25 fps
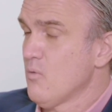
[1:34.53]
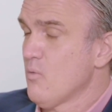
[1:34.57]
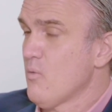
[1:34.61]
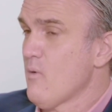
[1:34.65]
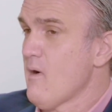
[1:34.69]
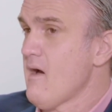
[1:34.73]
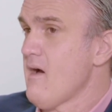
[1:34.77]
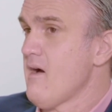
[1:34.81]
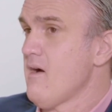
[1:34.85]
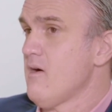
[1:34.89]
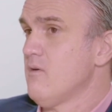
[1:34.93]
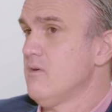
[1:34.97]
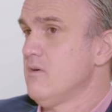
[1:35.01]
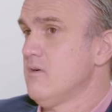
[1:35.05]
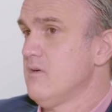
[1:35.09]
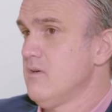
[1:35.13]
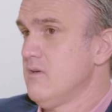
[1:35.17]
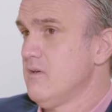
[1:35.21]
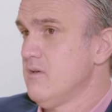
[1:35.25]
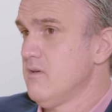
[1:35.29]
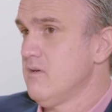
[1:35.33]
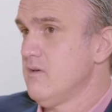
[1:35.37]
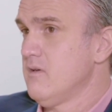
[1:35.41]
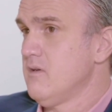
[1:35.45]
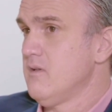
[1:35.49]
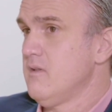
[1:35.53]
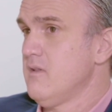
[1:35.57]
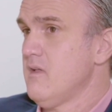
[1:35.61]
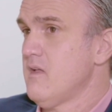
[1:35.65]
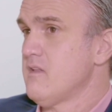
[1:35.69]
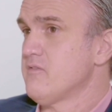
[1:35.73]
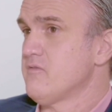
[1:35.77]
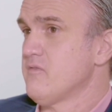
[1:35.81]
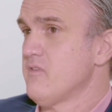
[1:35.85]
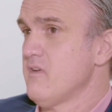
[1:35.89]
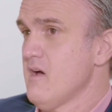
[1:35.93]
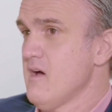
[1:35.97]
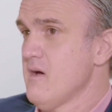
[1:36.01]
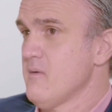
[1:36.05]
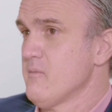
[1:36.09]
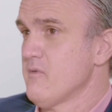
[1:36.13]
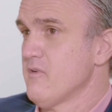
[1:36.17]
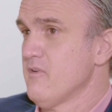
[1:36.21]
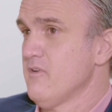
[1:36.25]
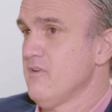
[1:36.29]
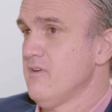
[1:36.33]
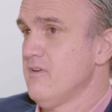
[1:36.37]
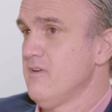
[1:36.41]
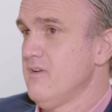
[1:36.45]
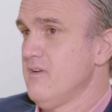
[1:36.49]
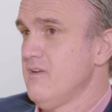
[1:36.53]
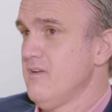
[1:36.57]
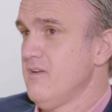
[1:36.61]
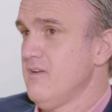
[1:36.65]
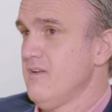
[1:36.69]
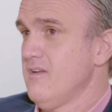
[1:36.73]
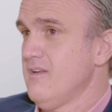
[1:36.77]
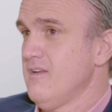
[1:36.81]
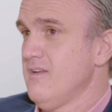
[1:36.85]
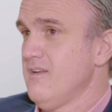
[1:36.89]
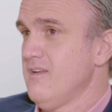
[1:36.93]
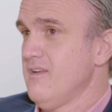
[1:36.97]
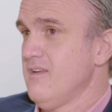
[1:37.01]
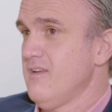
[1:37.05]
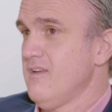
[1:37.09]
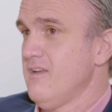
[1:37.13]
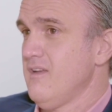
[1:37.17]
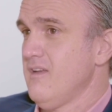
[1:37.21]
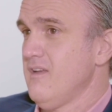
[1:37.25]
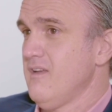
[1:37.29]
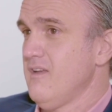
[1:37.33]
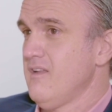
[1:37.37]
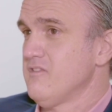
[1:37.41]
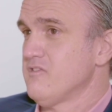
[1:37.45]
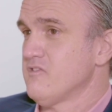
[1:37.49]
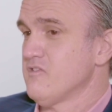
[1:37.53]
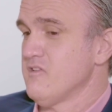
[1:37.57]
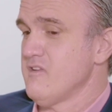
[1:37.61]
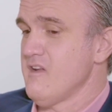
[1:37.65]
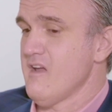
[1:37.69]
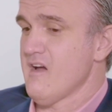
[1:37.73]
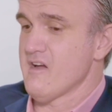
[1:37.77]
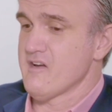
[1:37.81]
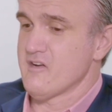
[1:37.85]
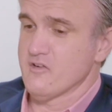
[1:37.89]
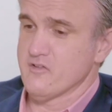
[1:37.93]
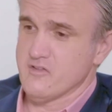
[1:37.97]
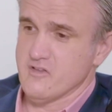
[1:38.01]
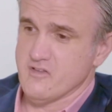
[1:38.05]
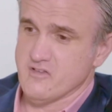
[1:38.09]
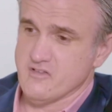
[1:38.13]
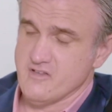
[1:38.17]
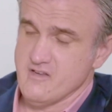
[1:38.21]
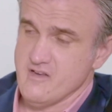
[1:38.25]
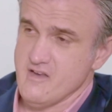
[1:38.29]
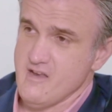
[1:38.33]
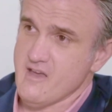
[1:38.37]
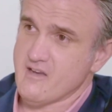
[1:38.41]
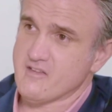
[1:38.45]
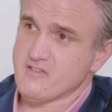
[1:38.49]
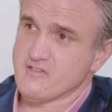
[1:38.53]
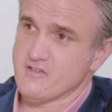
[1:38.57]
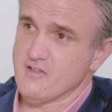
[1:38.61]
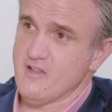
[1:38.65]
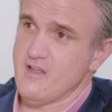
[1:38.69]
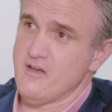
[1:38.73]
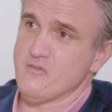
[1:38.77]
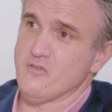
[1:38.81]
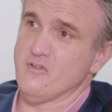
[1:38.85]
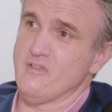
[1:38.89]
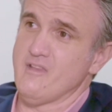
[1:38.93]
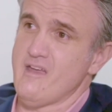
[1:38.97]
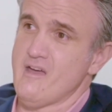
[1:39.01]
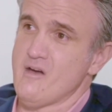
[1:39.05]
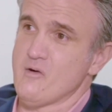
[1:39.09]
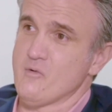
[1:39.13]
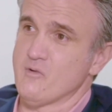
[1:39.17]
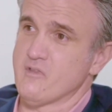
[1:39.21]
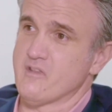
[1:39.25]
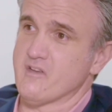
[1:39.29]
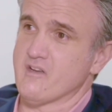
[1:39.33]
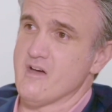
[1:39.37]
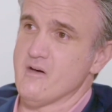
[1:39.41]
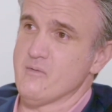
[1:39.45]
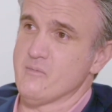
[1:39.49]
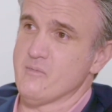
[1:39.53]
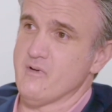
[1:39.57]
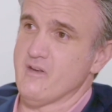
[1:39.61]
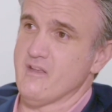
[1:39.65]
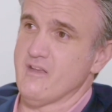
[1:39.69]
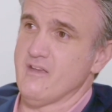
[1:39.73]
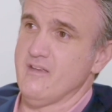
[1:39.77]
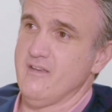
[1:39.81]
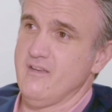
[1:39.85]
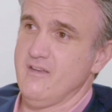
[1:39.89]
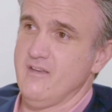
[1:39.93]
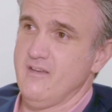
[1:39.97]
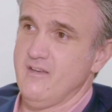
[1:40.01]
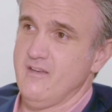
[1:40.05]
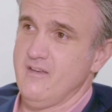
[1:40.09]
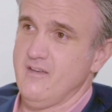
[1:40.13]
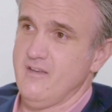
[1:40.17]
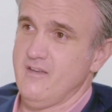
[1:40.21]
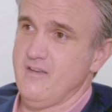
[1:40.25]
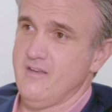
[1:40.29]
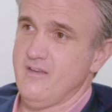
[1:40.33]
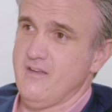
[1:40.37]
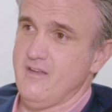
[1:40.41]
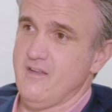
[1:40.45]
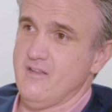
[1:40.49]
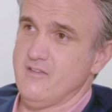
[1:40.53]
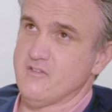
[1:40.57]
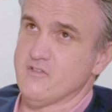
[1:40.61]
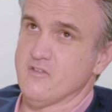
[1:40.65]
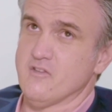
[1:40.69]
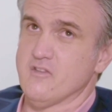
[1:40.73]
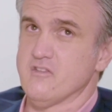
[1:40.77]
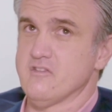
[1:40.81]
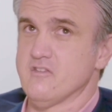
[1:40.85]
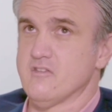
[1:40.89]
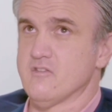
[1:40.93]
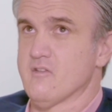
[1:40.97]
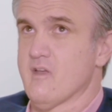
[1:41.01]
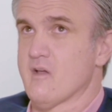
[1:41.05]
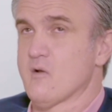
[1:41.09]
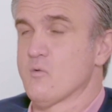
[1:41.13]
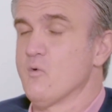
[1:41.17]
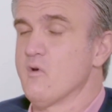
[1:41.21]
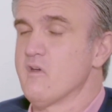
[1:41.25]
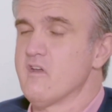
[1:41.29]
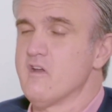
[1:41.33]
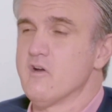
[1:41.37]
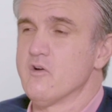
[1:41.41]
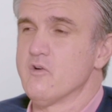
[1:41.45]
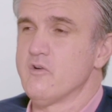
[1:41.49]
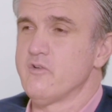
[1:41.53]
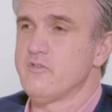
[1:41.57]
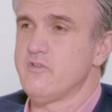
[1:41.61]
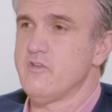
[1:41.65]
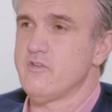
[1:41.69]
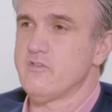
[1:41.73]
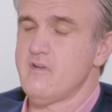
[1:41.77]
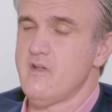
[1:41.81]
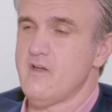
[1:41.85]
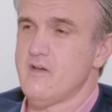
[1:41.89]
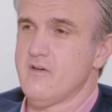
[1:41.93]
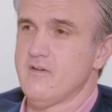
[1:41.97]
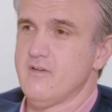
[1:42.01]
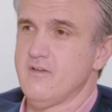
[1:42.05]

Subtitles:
Wow, that's phenomenal. And so now you're at this next level now with the company. And so this is like, what year is this now?